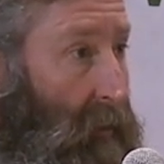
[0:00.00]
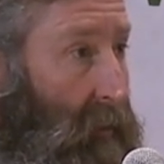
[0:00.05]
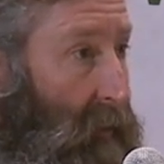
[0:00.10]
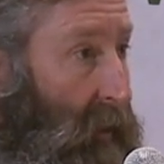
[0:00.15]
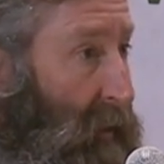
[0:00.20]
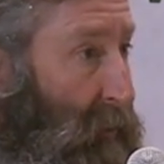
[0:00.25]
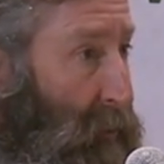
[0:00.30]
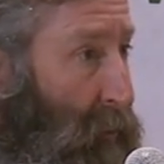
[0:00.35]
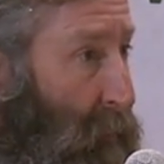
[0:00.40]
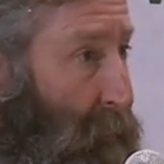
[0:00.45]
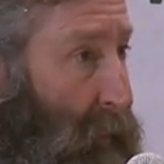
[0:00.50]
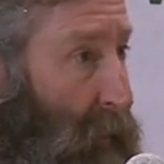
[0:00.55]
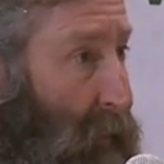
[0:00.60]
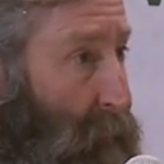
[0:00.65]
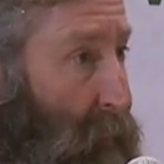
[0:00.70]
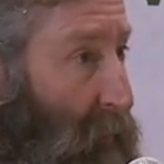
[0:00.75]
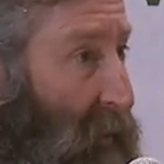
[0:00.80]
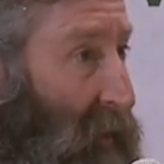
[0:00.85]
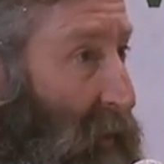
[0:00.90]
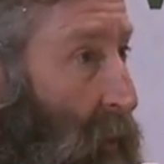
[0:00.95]
these are
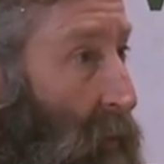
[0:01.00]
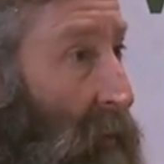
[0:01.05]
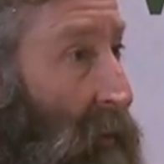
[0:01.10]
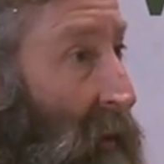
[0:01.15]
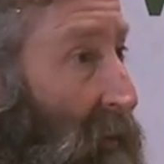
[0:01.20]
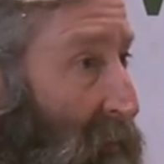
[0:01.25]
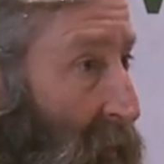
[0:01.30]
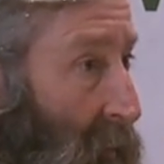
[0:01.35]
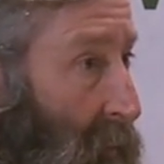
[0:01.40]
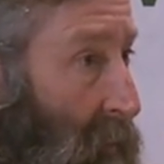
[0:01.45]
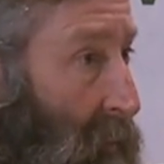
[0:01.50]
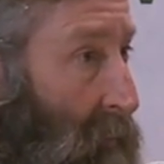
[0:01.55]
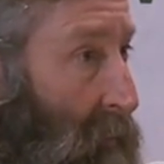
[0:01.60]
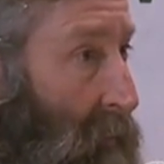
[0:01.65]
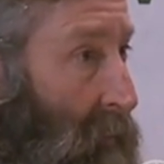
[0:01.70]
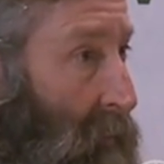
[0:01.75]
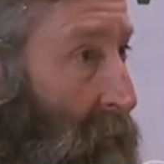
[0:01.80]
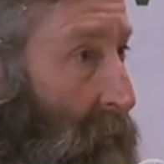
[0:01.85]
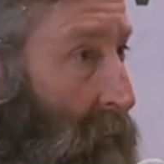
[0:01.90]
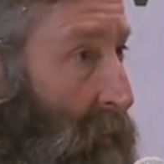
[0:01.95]
people that don't live here,
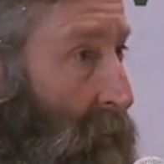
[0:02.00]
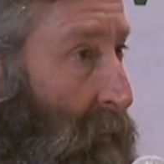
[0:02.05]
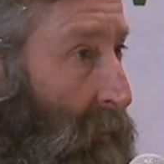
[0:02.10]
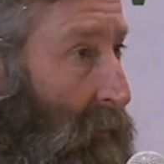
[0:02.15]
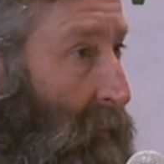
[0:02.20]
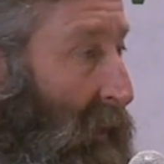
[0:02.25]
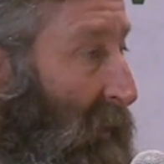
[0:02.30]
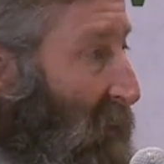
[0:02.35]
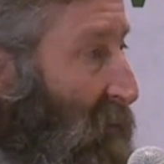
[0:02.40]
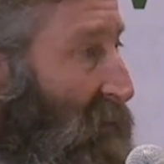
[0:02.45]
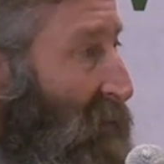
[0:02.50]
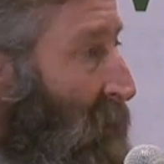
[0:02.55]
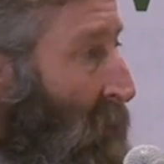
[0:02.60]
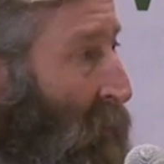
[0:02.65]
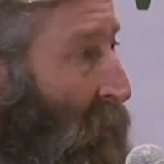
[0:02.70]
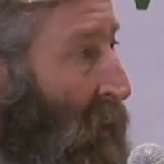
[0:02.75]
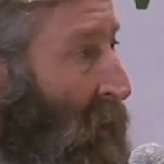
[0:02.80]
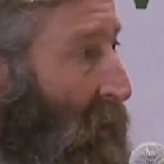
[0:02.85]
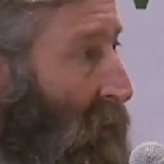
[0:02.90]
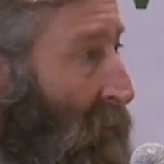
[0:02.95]
they live
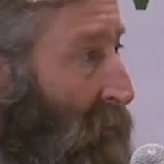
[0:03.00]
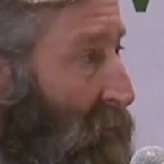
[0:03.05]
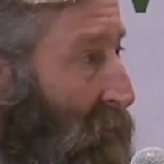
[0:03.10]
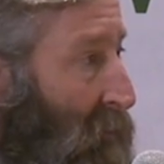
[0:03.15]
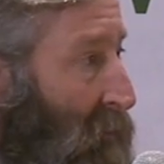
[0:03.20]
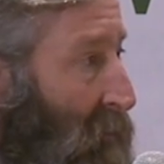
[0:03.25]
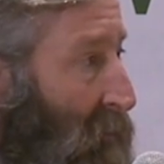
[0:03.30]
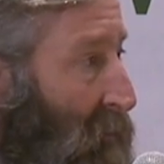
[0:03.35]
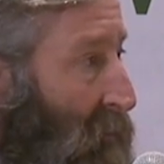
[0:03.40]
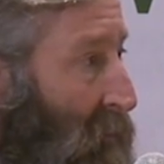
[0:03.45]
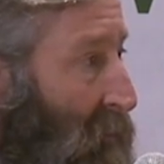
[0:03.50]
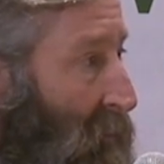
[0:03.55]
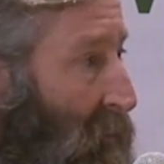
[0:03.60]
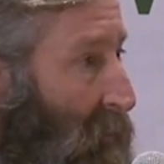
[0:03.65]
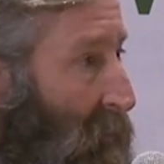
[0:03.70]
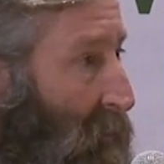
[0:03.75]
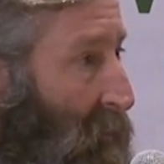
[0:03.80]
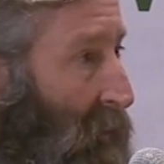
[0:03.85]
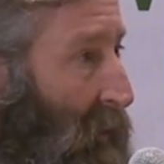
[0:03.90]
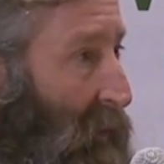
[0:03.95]
somewhere else,
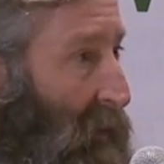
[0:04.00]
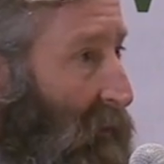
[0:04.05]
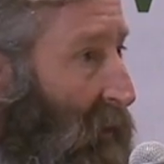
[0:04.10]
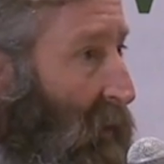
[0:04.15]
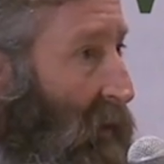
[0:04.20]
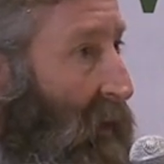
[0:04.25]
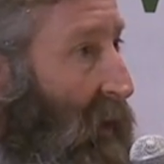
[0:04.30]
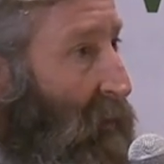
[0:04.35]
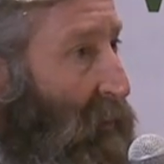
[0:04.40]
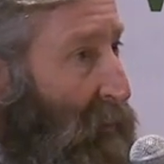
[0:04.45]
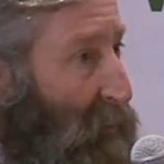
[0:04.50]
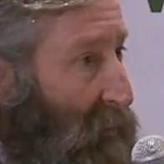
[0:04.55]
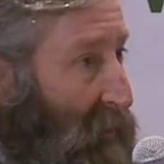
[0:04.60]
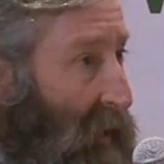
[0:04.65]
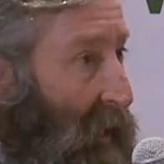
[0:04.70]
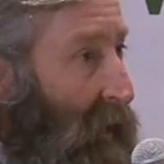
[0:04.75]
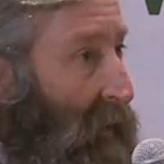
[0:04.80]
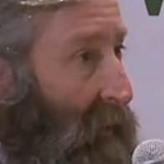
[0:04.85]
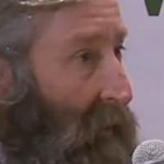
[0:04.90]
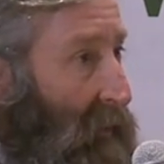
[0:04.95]
they live in another
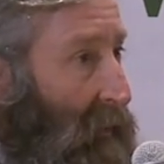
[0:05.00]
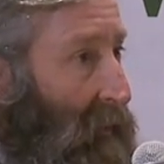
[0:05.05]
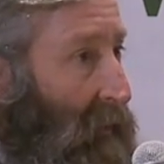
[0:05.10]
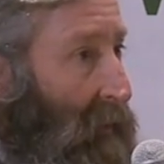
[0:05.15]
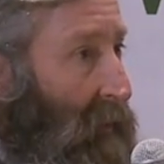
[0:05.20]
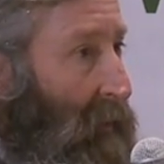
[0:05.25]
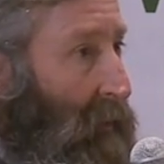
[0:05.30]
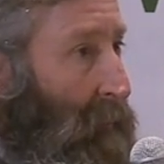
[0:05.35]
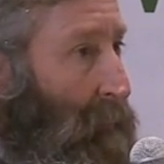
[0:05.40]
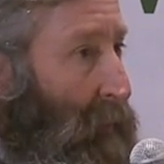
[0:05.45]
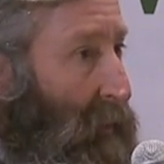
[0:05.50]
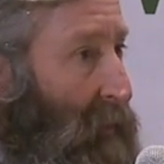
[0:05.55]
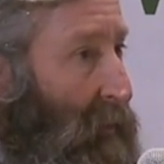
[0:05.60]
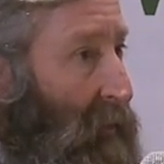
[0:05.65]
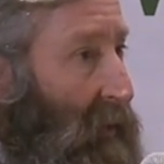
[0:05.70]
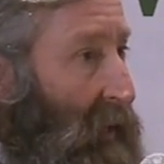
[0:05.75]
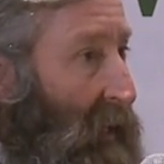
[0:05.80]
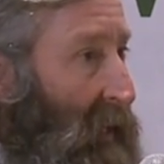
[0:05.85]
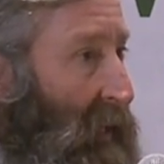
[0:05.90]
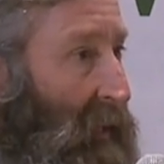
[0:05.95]
state but they're
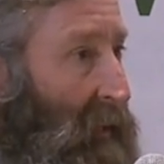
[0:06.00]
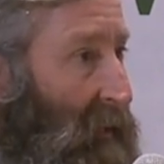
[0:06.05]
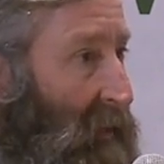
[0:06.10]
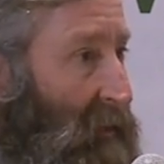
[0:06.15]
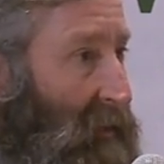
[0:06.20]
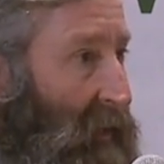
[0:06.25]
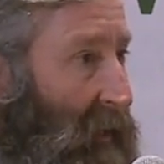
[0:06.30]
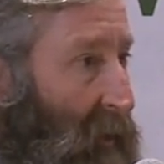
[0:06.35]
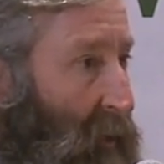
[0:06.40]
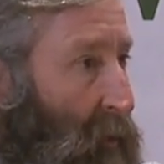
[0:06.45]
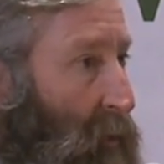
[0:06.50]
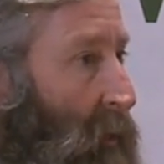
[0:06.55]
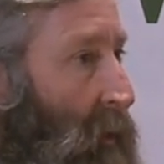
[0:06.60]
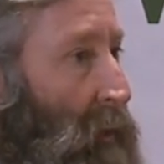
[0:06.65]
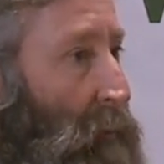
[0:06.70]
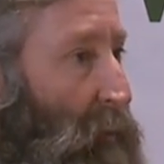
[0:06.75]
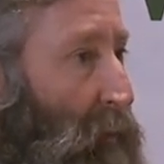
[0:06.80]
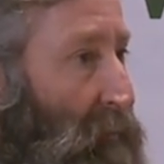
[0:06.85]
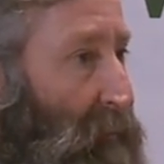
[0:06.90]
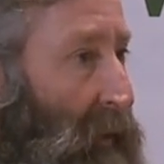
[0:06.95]
getting this
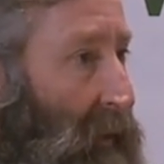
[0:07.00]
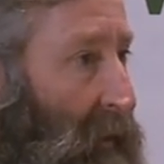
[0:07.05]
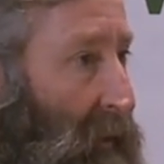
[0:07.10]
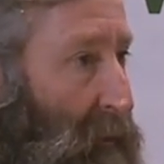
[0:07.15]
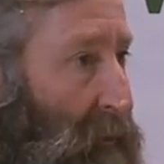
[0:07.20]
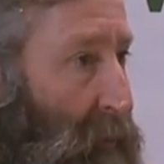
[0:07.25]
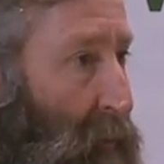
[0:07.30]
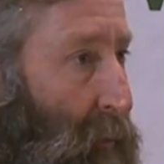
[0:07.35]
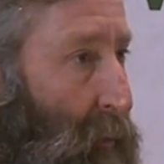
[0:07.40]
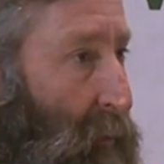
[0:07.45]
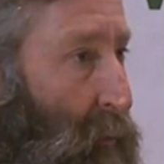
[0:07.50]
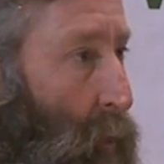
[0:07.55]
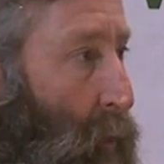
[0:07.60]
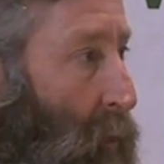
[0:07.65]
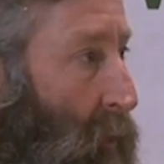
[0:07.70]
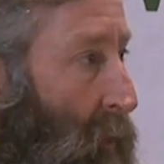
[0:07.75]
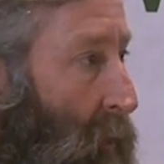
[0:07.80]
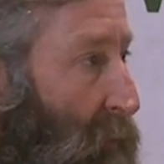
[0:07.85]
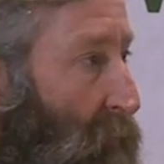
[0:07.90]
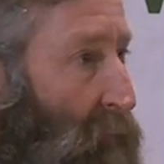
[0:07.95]
incredible financial
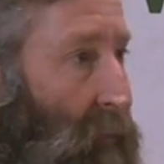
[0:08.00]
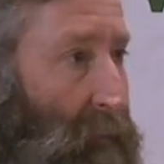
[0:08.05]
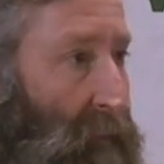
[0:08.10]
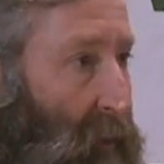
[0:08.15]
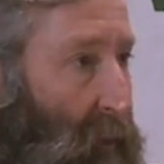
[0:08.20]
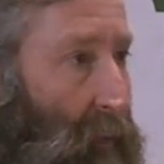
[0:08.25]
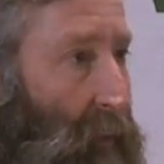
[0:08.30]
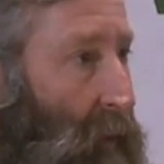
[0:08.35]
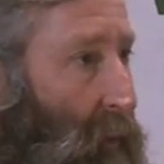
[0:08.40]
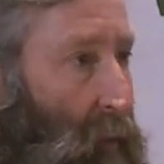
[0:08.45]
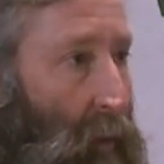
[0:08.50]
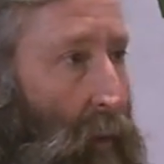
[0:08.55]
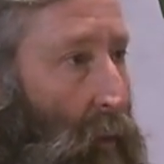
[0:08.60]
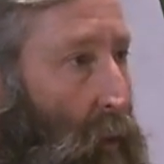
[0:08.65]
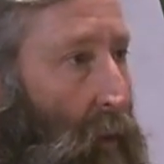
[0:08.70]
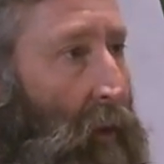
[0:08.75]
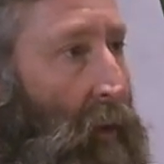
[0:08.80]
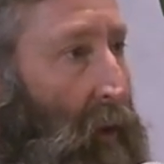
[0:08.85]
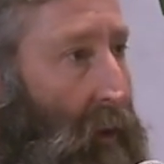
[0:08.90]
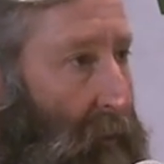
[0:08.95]
reward from doing what
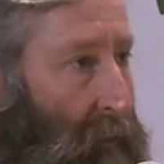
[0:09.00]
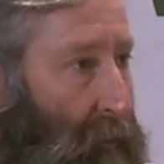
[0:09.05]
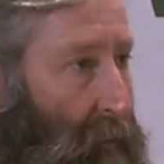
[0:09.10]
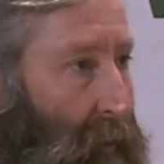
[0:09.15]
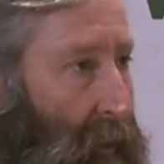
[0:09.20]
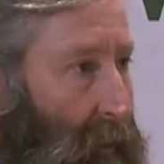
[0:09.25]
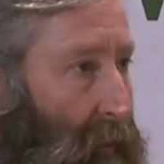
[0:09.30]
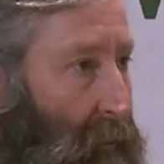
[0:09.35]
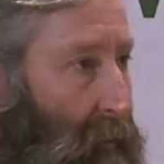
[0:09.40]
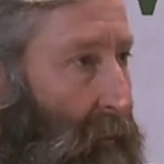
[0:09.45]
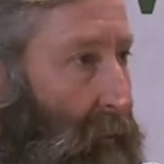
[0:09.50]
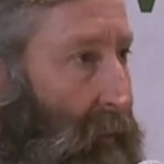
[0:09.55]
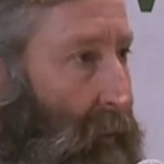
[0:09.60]
we're all doing.